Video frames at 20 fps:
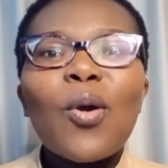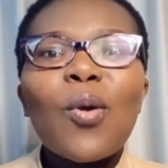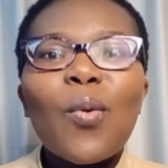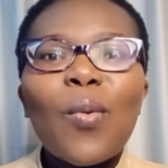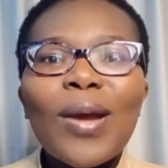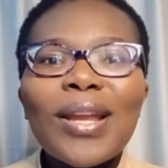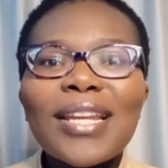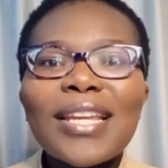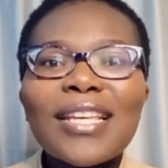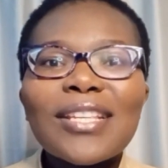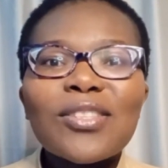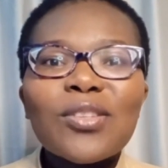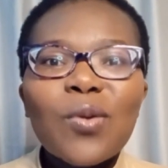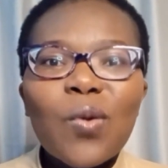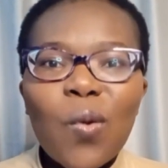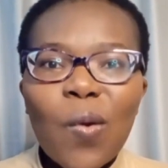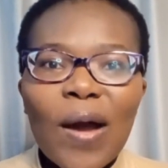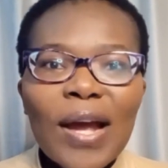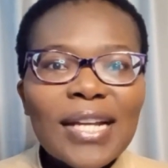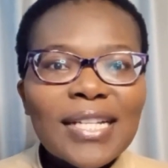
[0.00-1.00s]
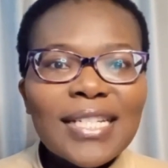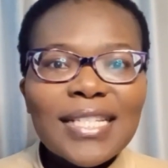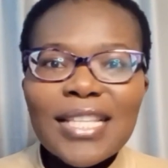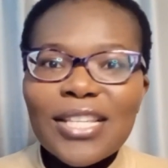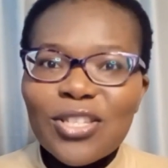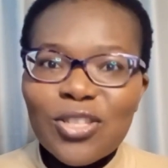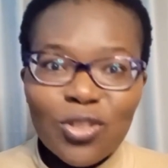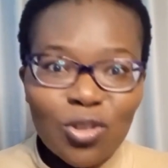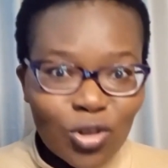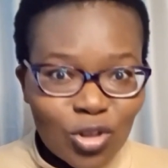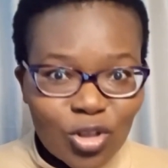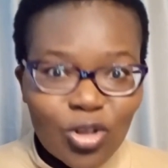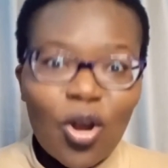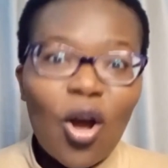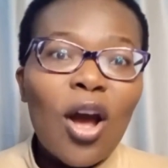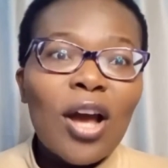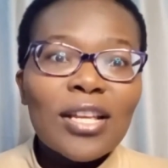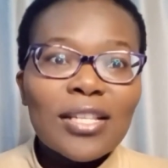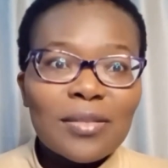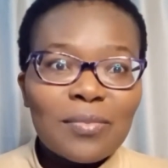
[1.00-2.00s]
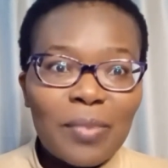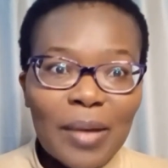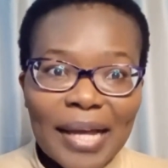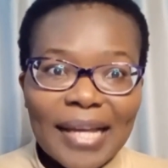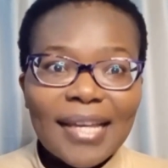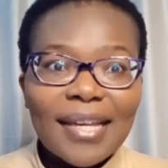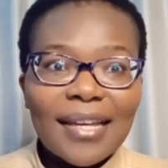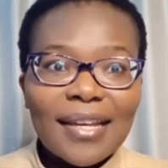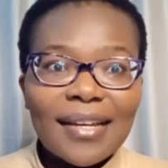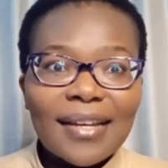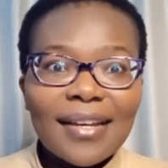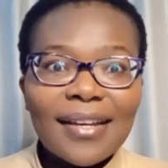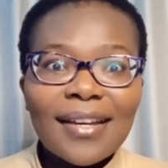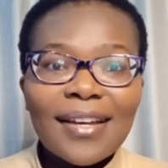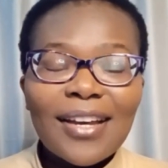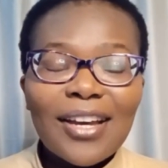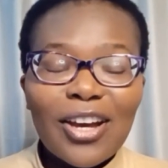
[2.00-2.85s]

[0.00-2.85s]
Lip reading: when it's quiet, there's no dogs barking.